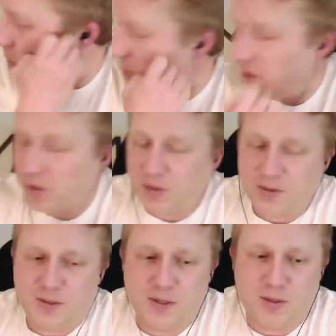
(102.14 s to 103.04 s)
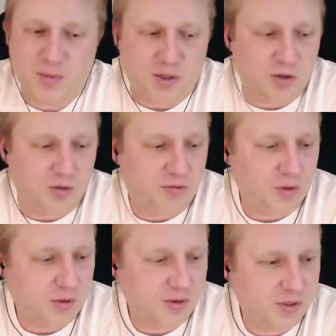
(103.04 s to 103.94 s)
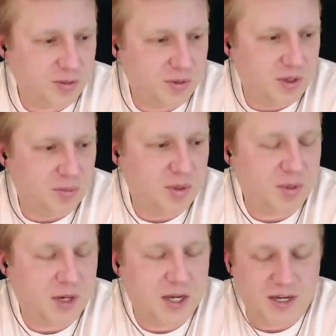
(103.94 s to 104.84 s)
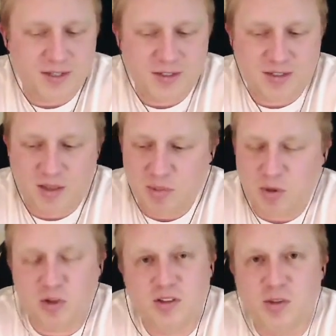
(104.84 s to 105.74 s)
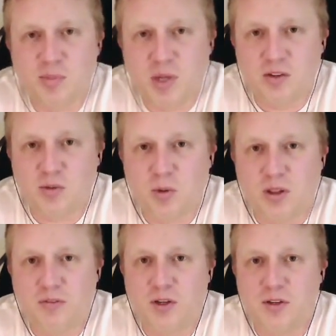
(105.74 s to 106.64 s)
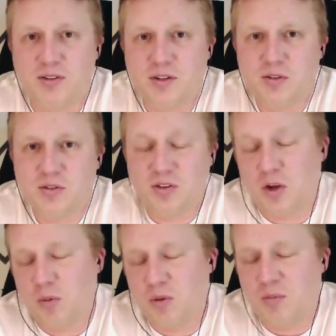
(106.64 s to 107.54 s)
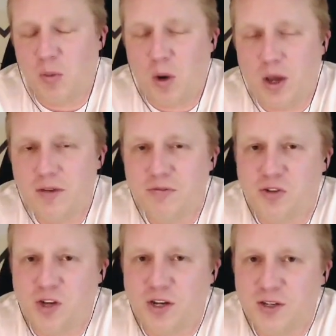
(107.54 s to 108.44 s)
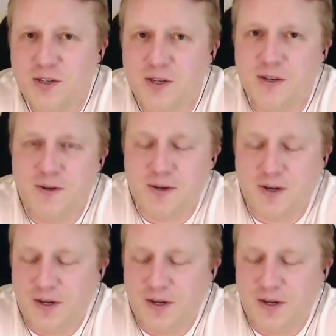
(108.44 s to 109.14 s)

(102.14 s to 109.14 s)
Will and the good folks at Be My Eyes let me participate as one of the volunteers along with my wife Jenna, and